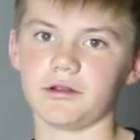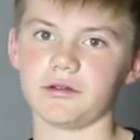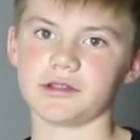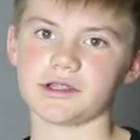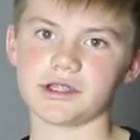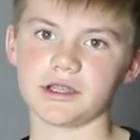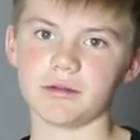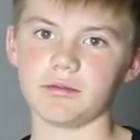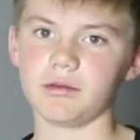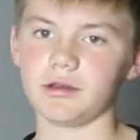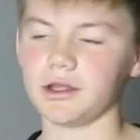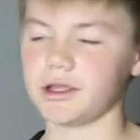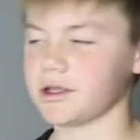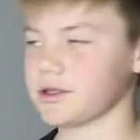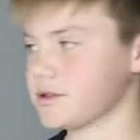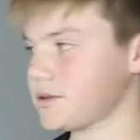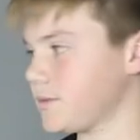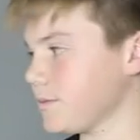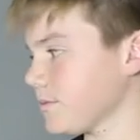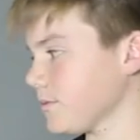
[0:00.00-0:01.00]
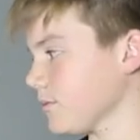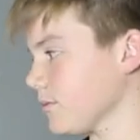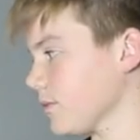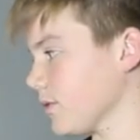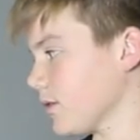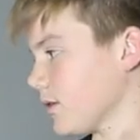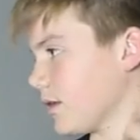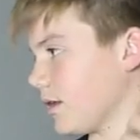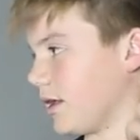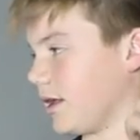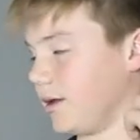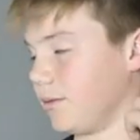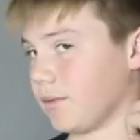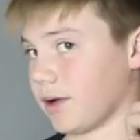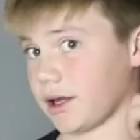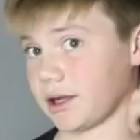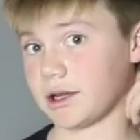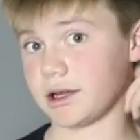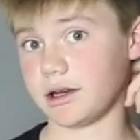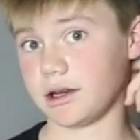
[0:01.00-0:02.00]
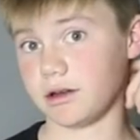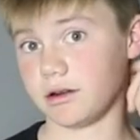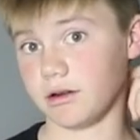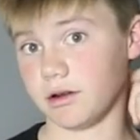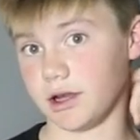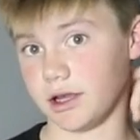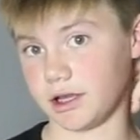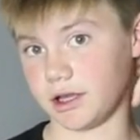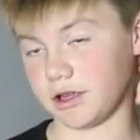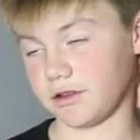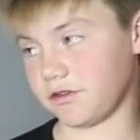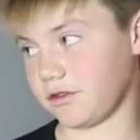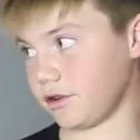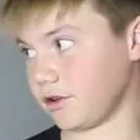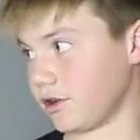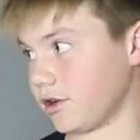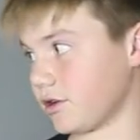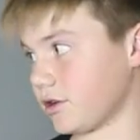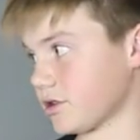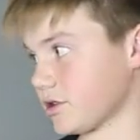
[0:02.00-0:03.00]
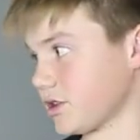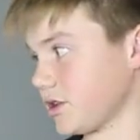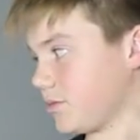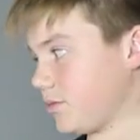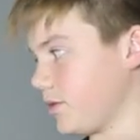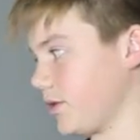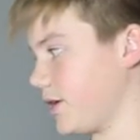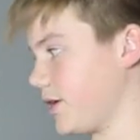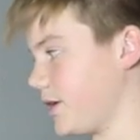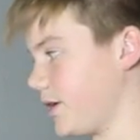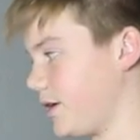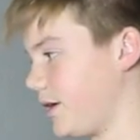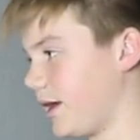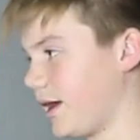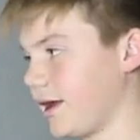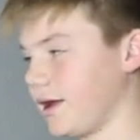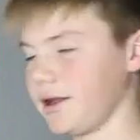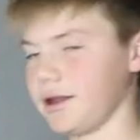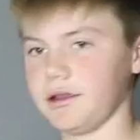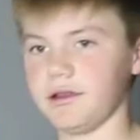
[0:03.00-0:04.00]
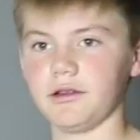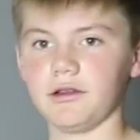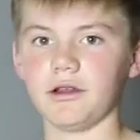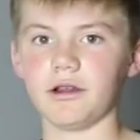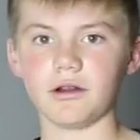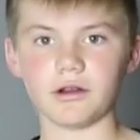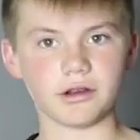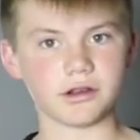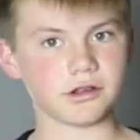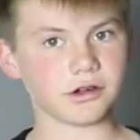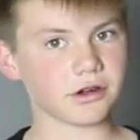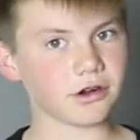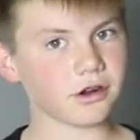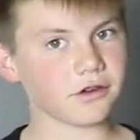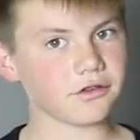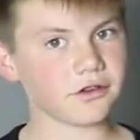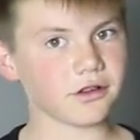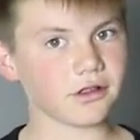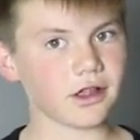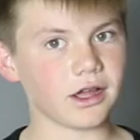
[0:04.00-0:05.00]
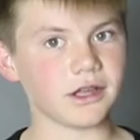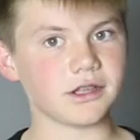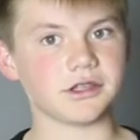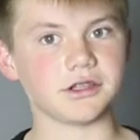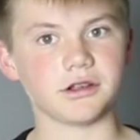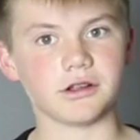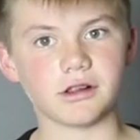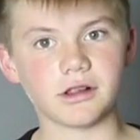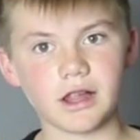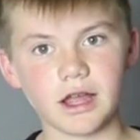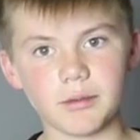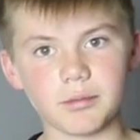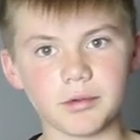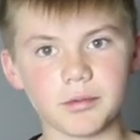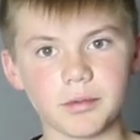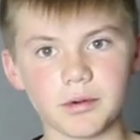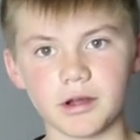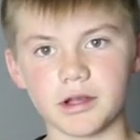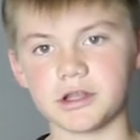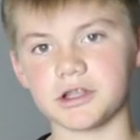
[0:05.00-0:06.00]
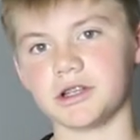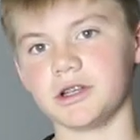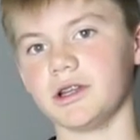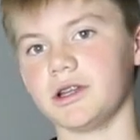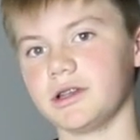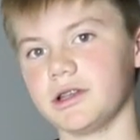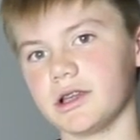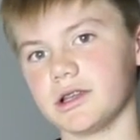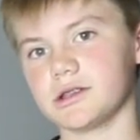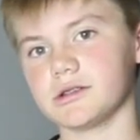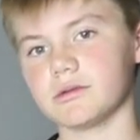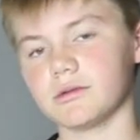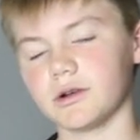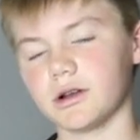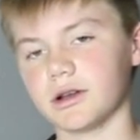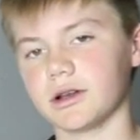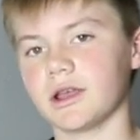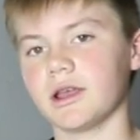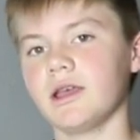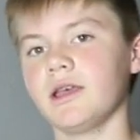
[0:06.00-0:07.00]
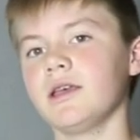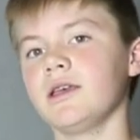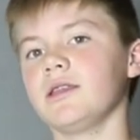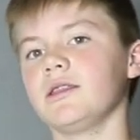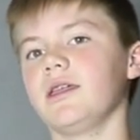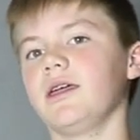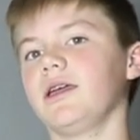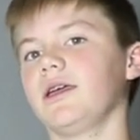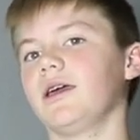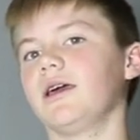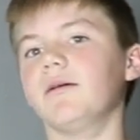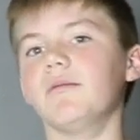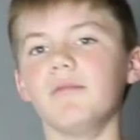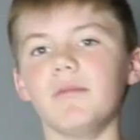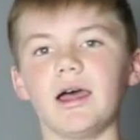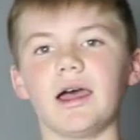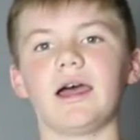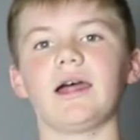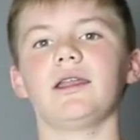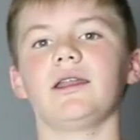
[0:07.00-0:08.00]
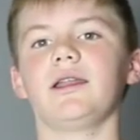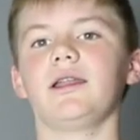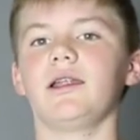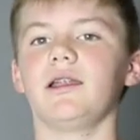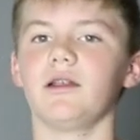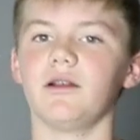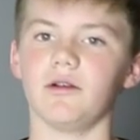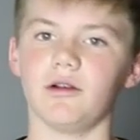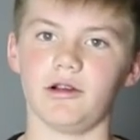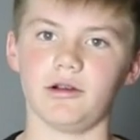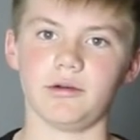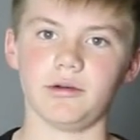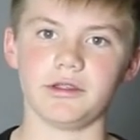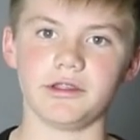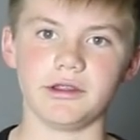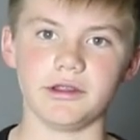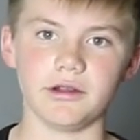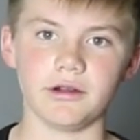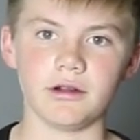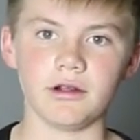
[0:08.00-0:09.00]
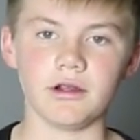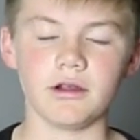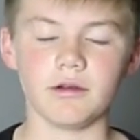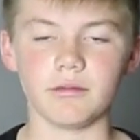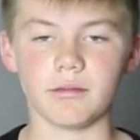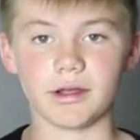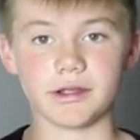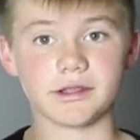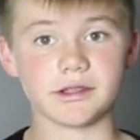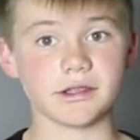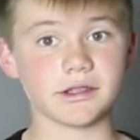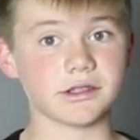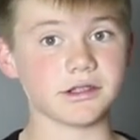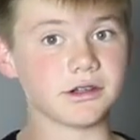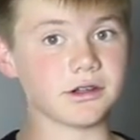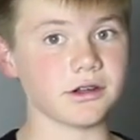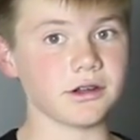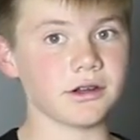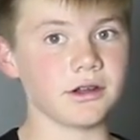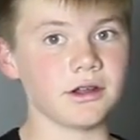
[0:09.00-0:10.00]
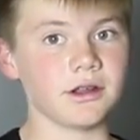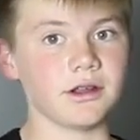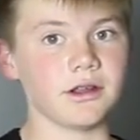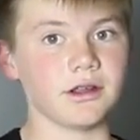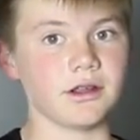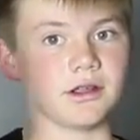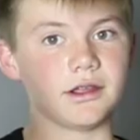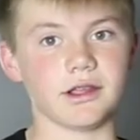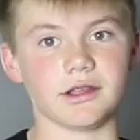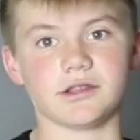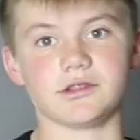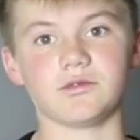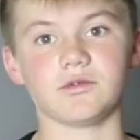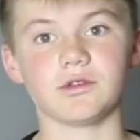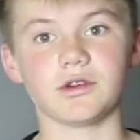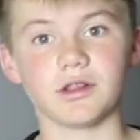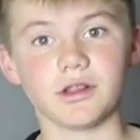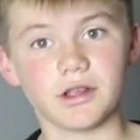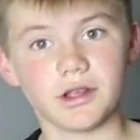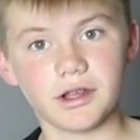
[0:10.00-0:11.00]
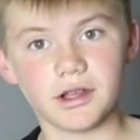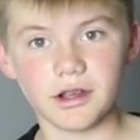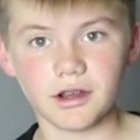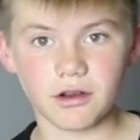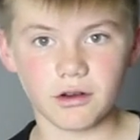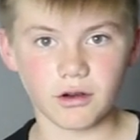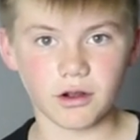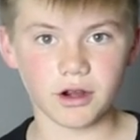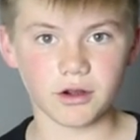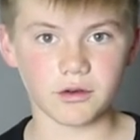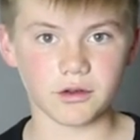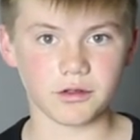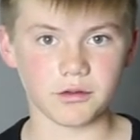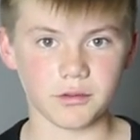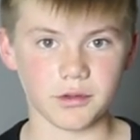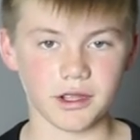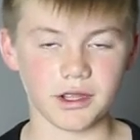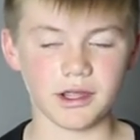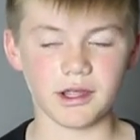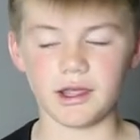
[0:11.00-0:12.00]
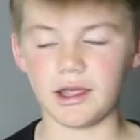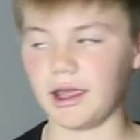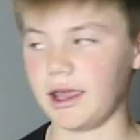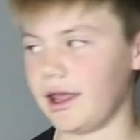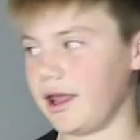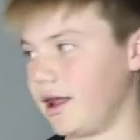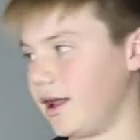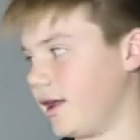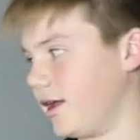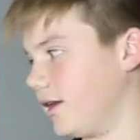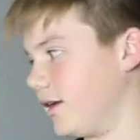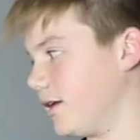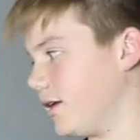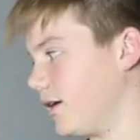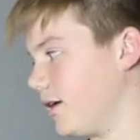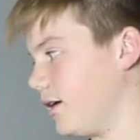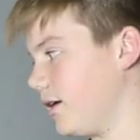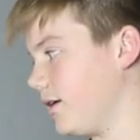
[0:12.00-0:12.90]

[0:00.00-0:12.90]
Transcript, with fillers: your siblings, it might get annoying. If you go to sleep late at night, you go to turn off your lights, you clap a bunch and it doesn't work, they get mad and annoyed with you. My sister gets really annoyed with me and